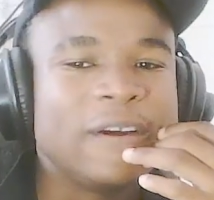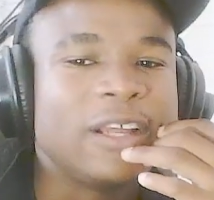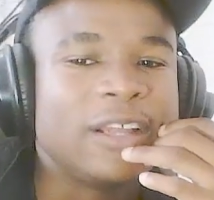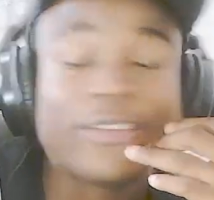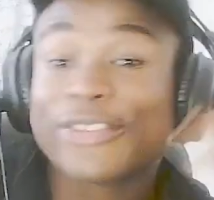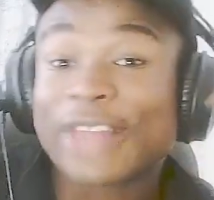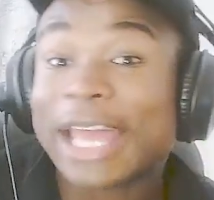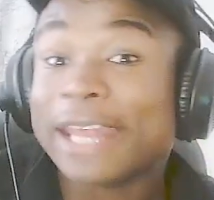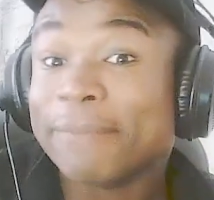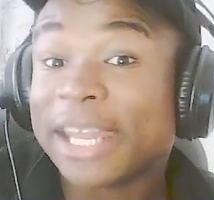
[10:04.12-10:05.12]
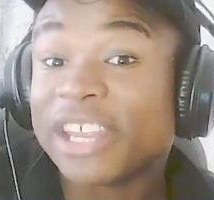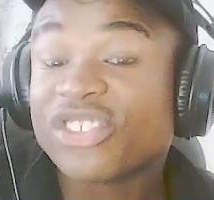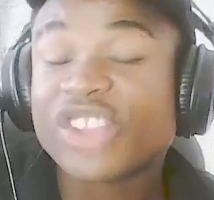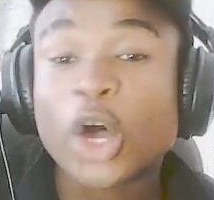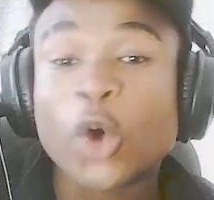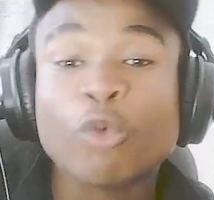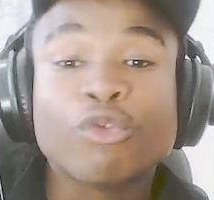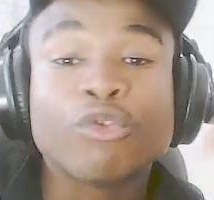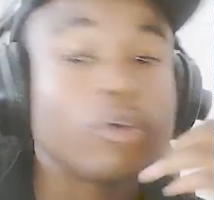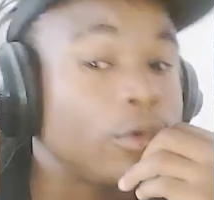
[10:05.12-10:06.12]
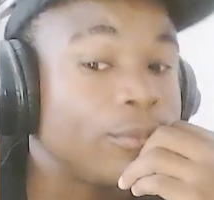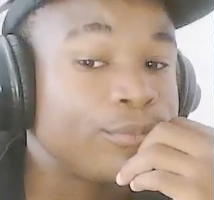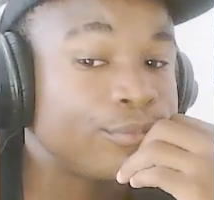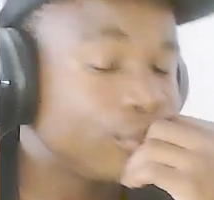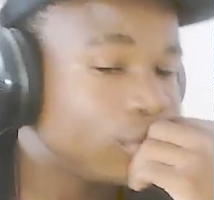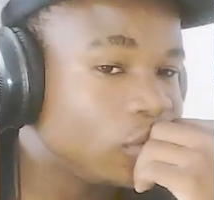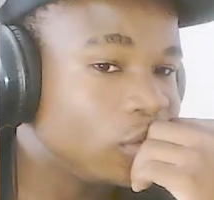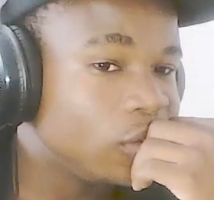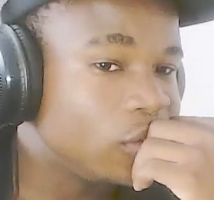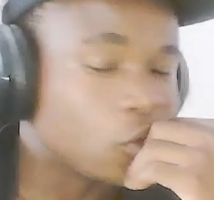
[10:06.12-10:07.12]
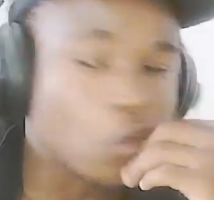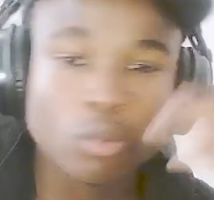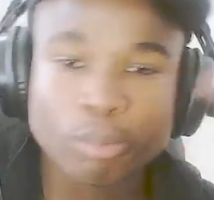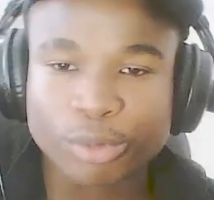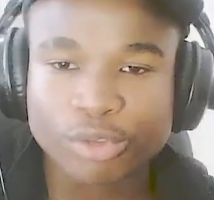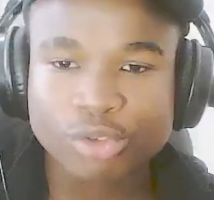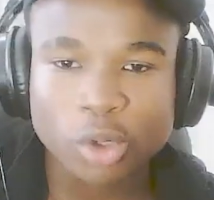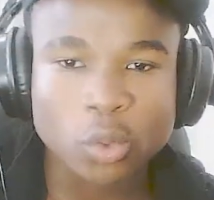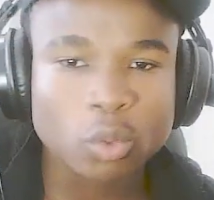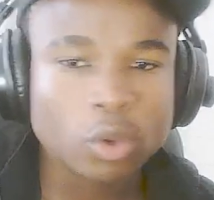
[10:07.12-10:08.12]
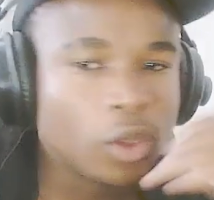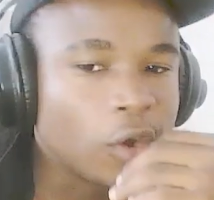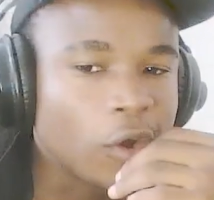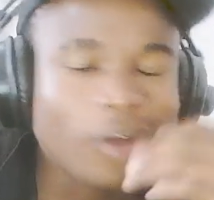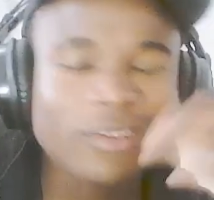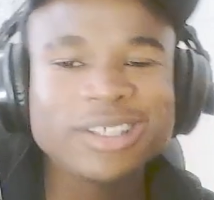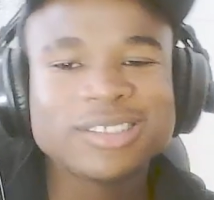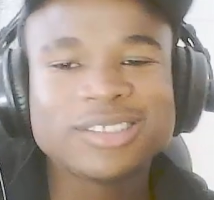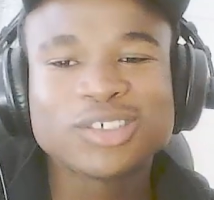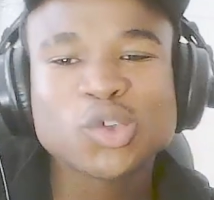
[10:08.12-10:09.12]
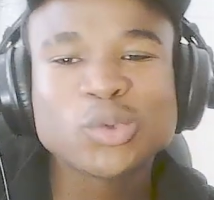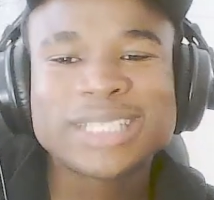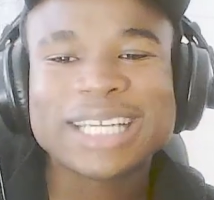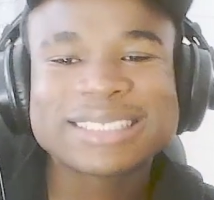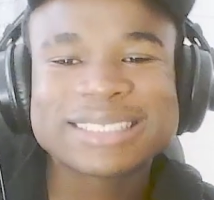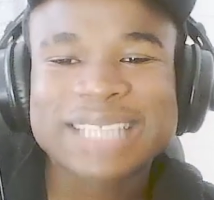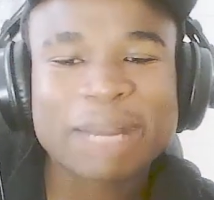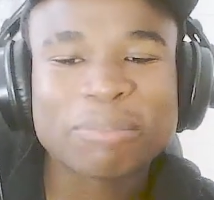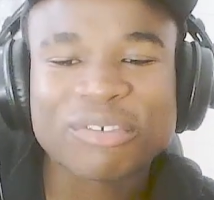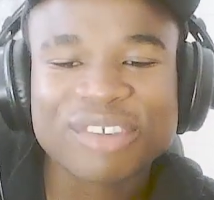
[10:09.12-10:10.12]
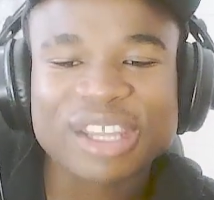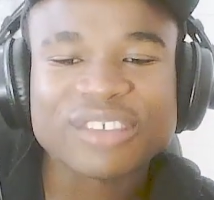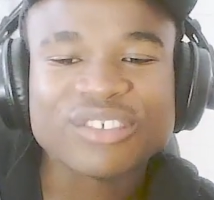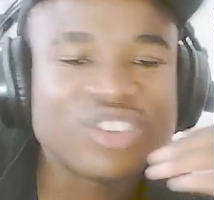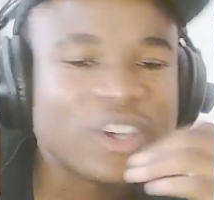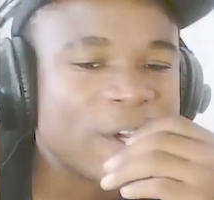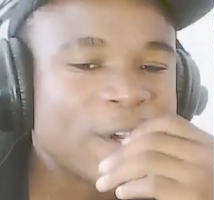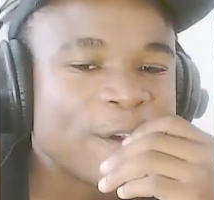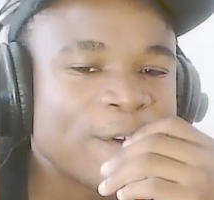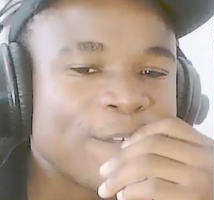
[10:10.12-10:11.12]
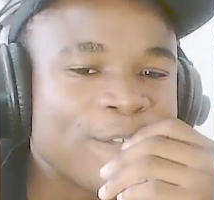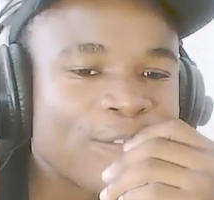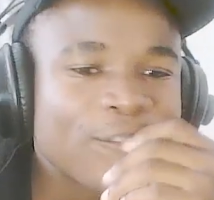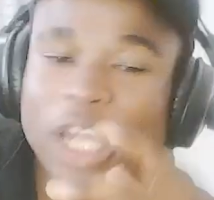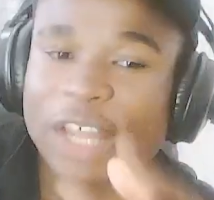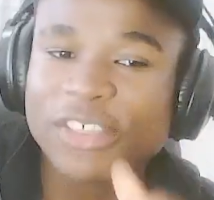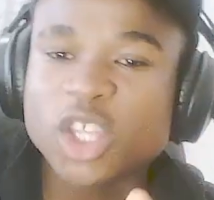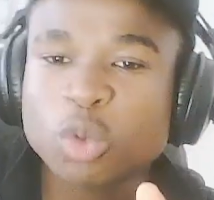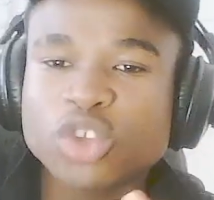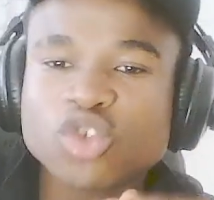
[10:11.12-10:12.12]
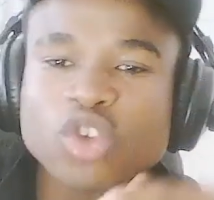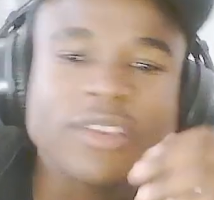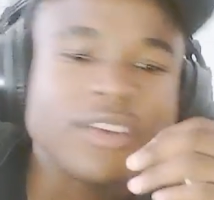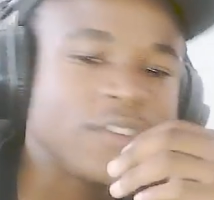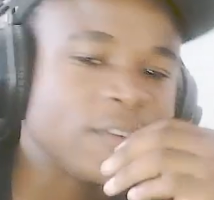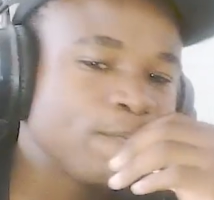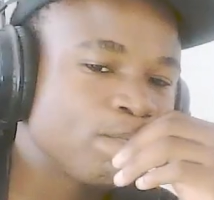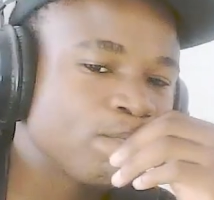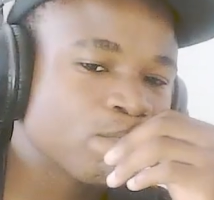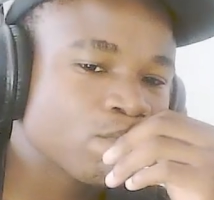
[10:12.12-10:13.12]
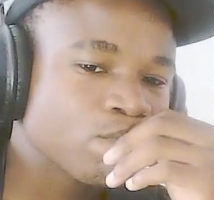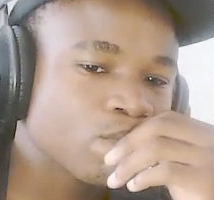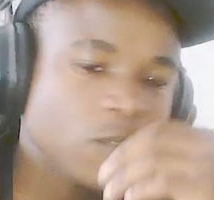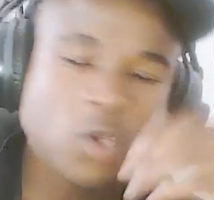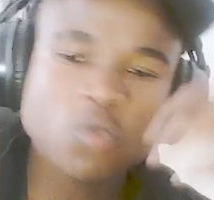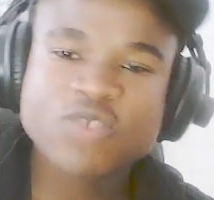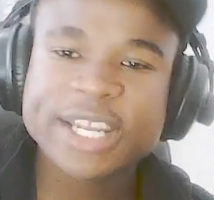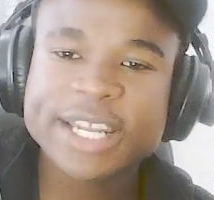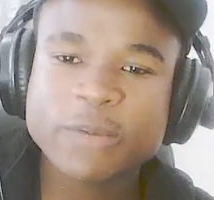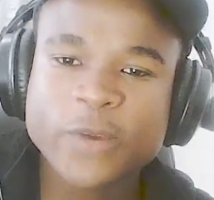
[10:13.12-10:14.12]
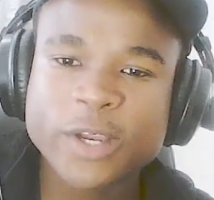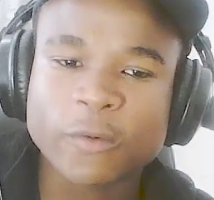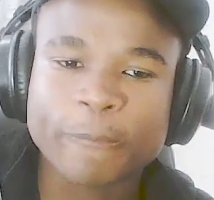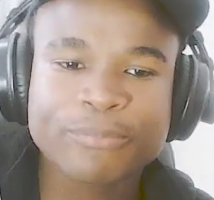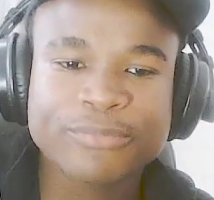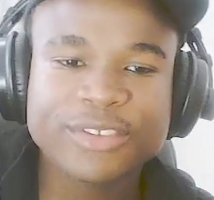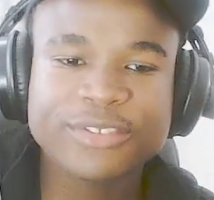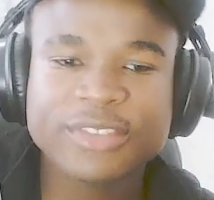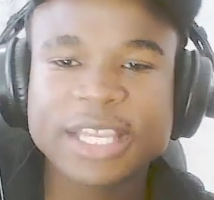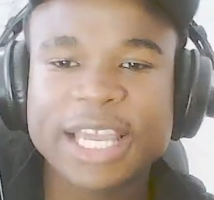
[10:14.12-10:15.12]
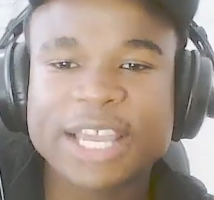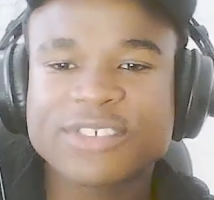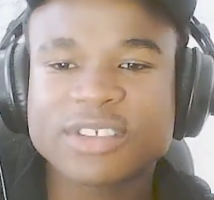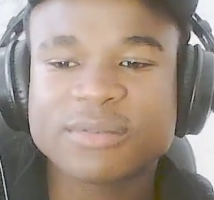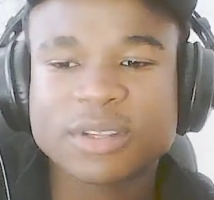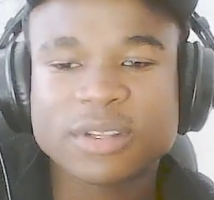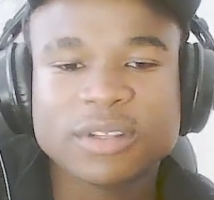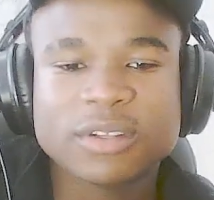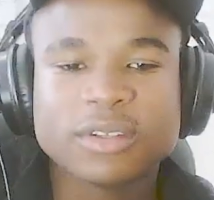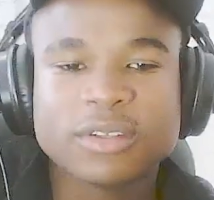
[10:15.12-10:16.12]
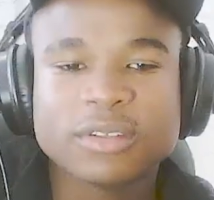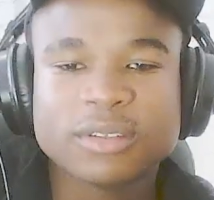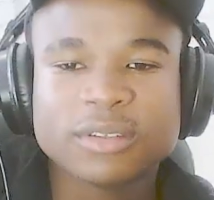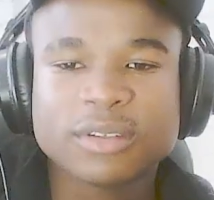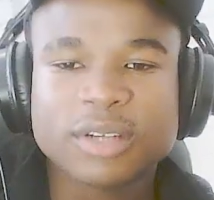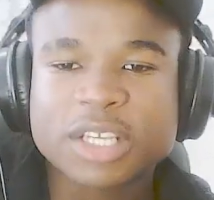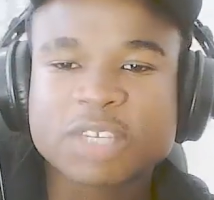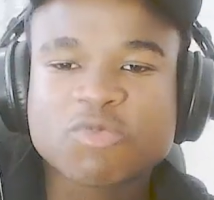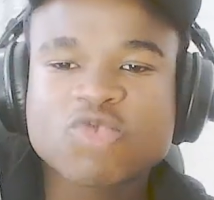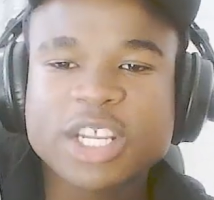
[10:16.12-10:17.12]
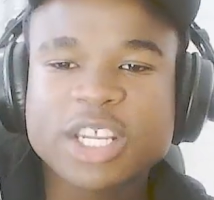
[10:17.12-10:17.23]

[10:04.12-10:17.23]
the Sandman itself, or Doom Patrol, all these grotesque type of things, I think you will enjoy this. You really will. This thing has a really